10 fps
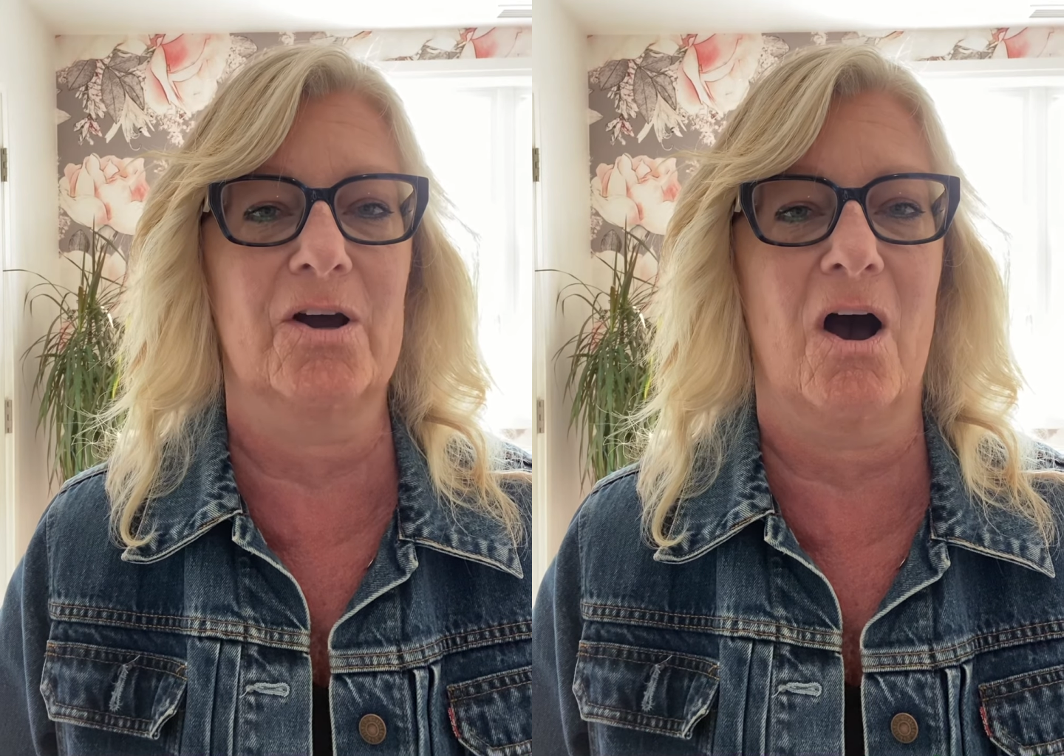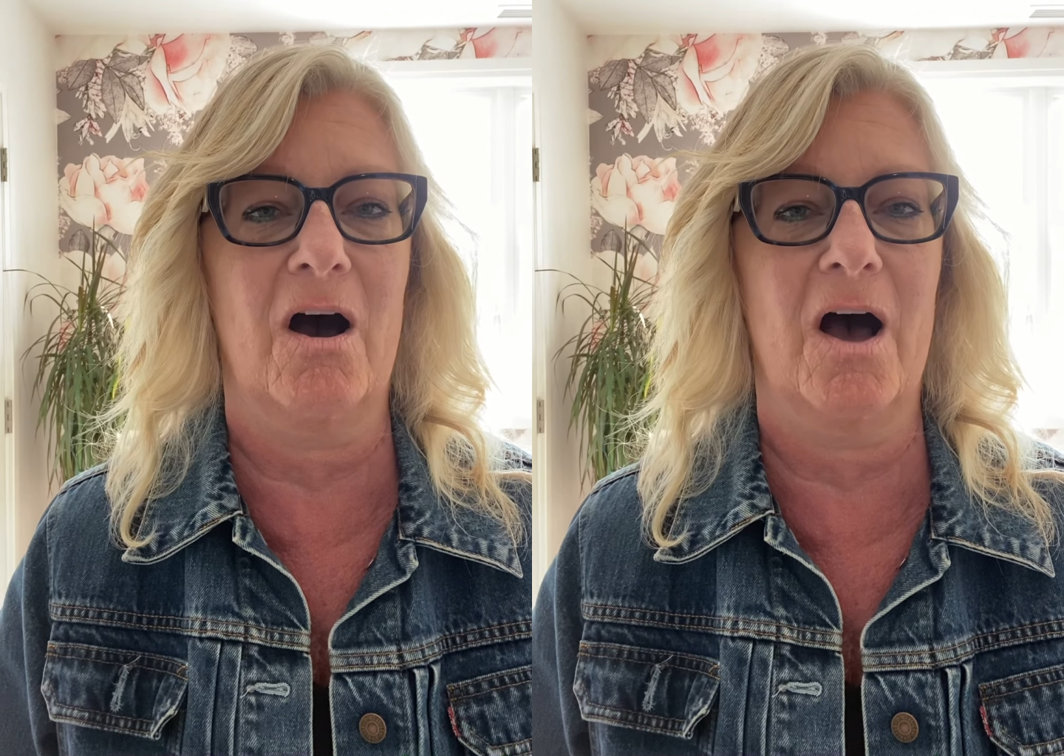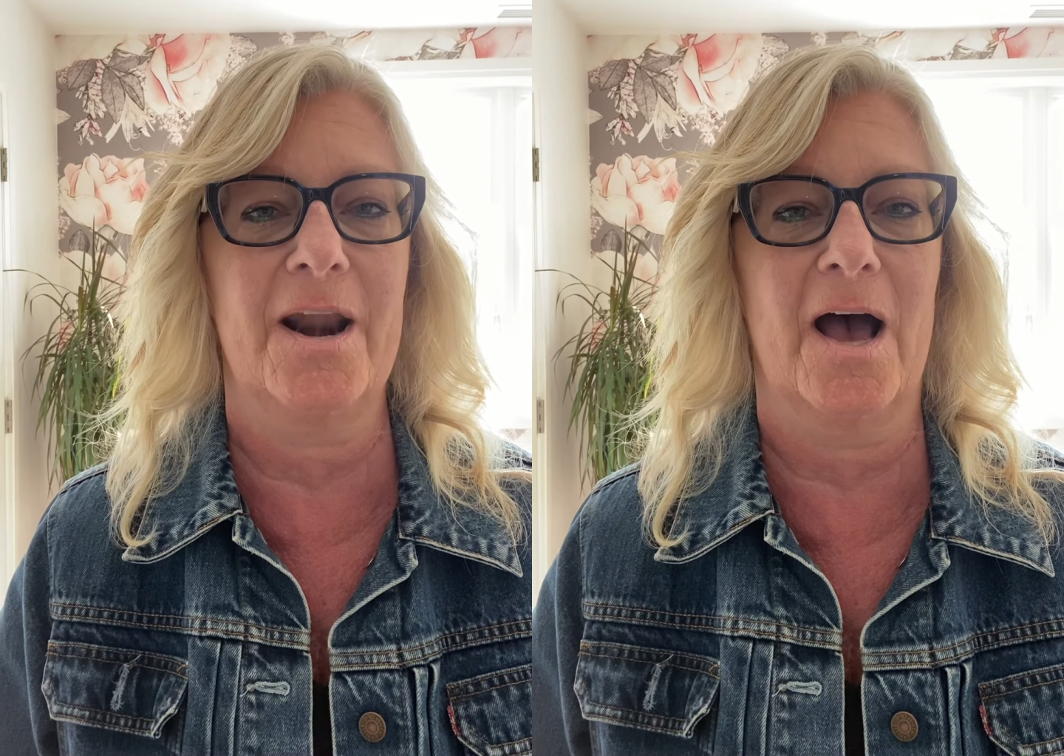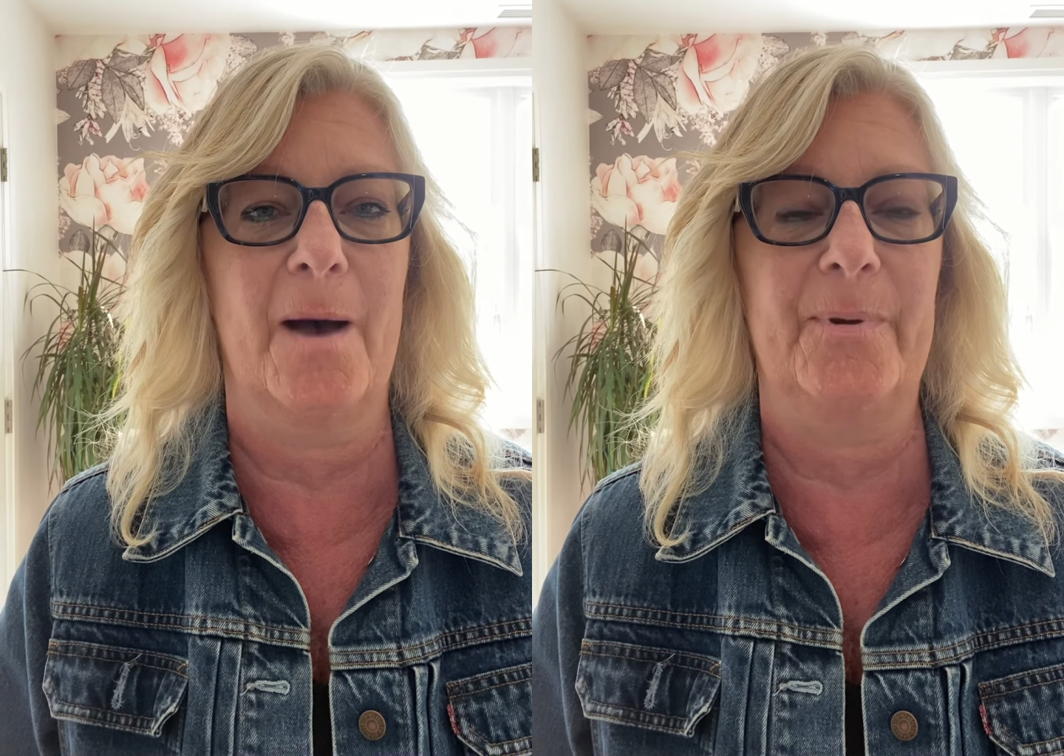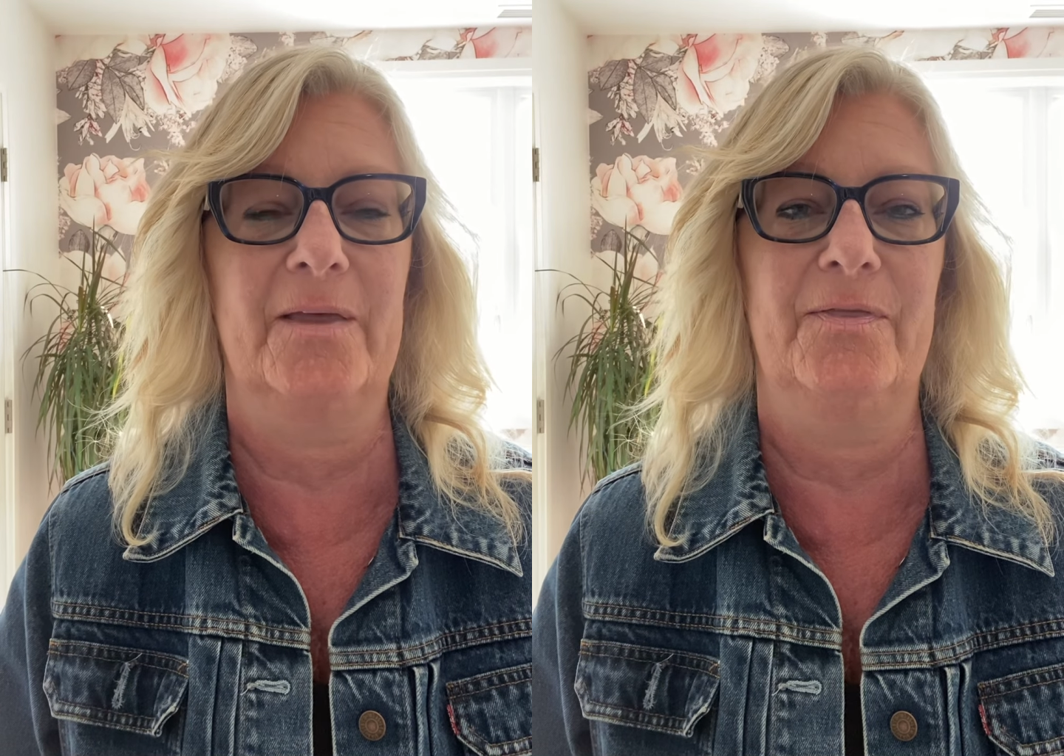caught
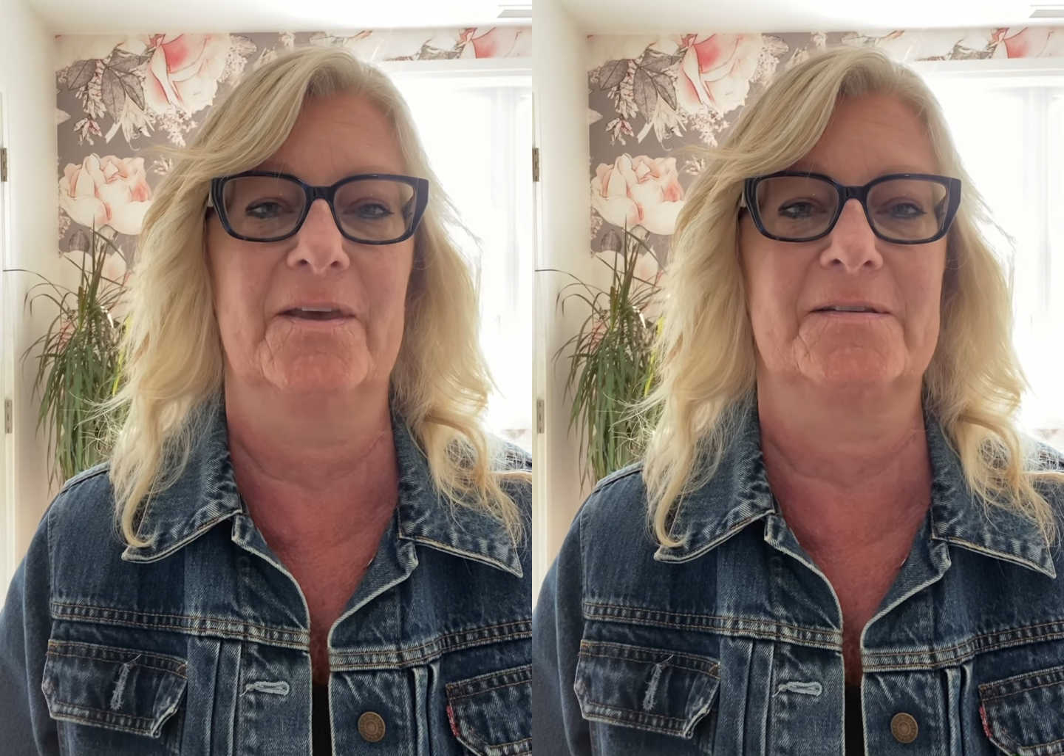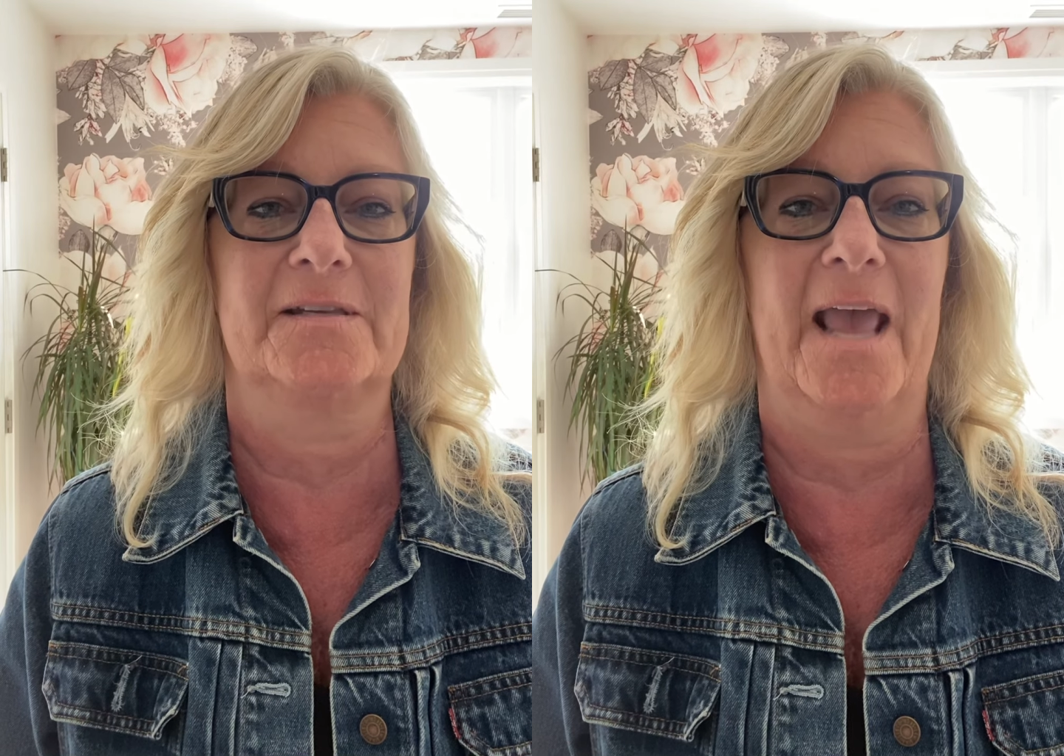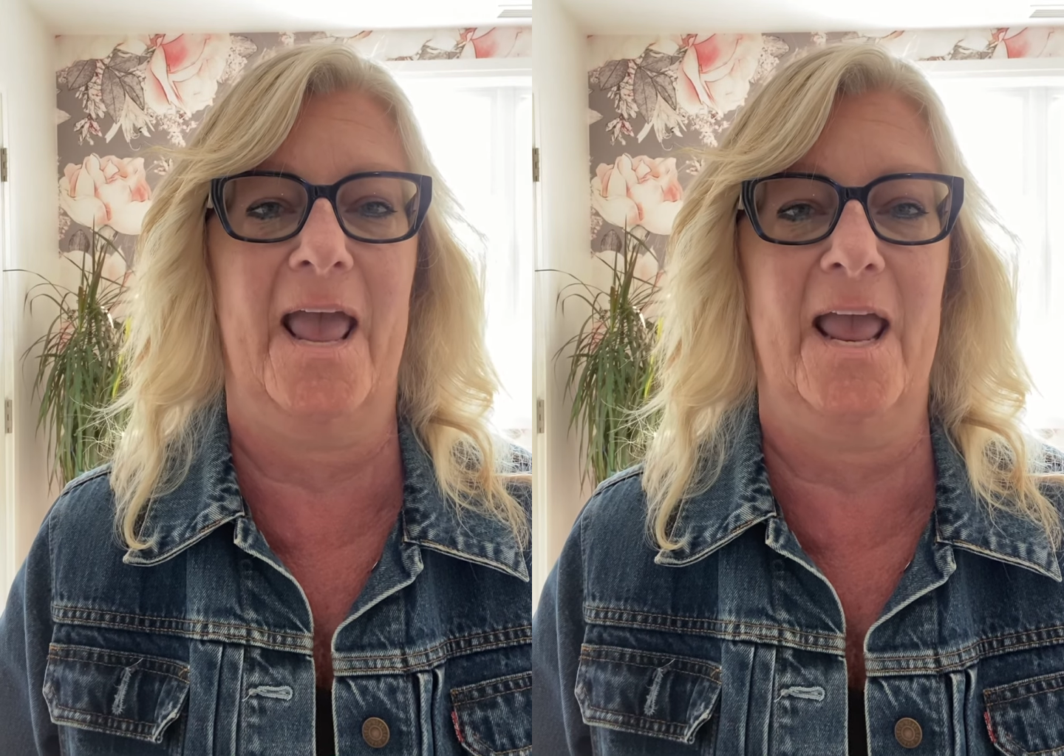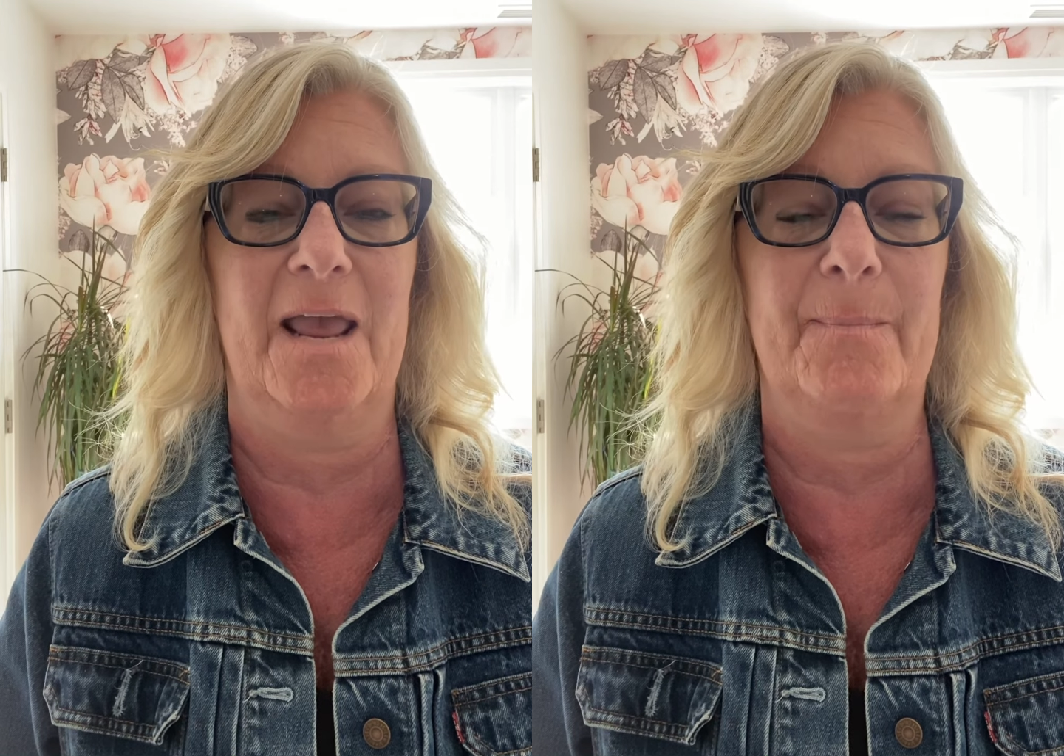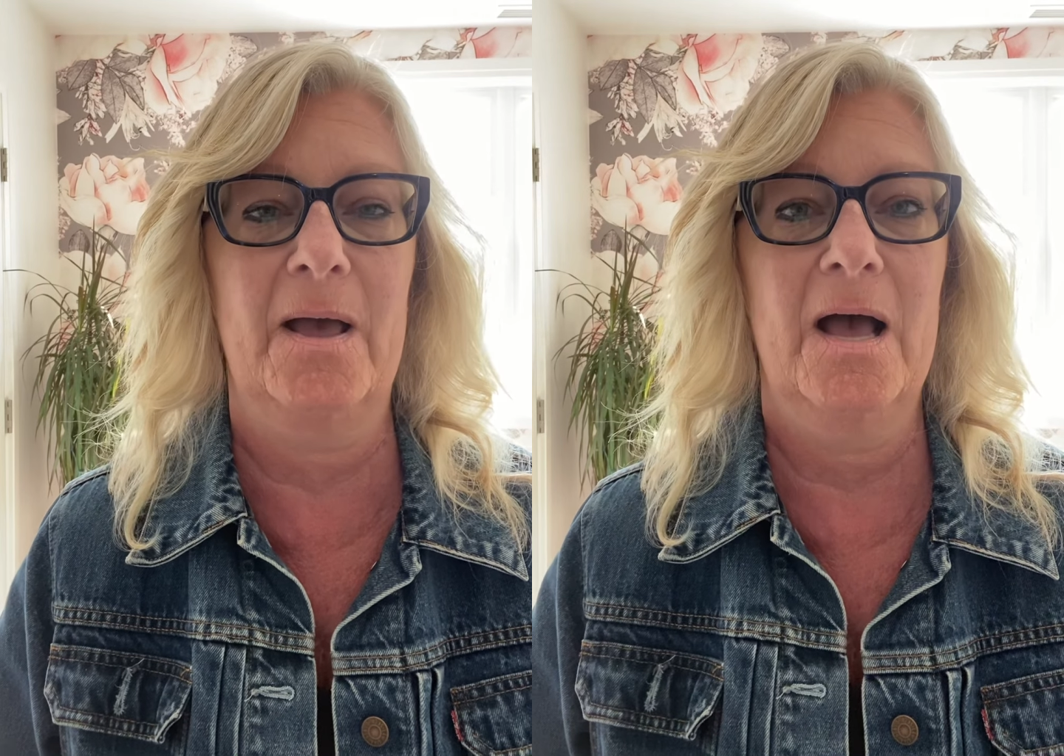up in this
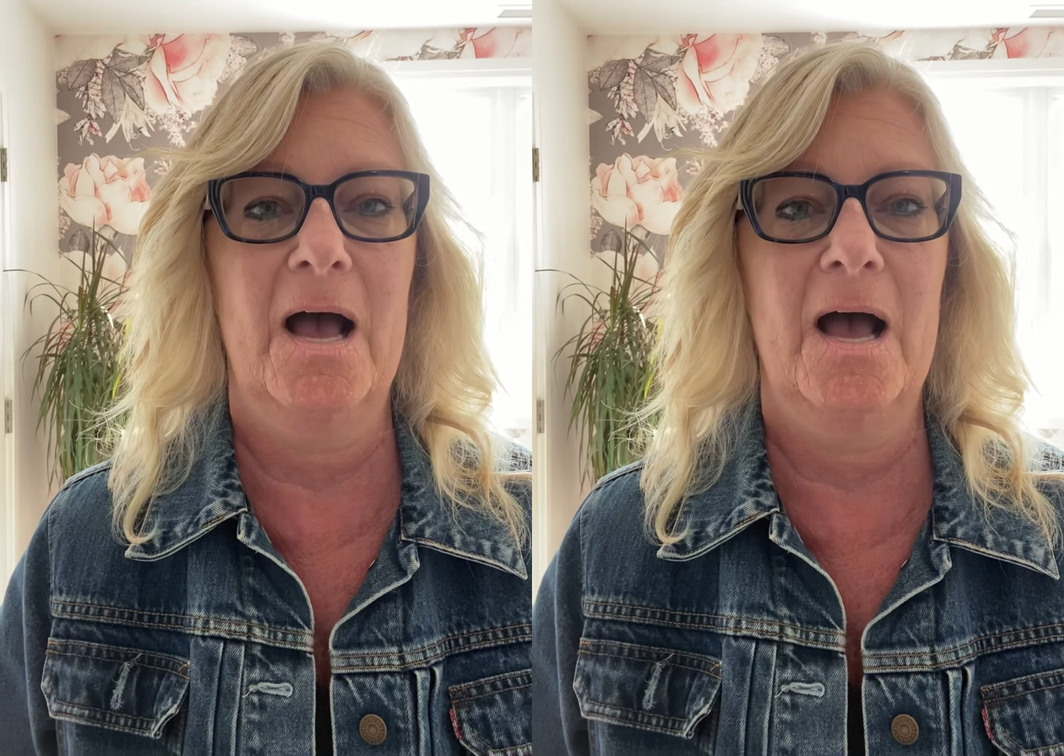game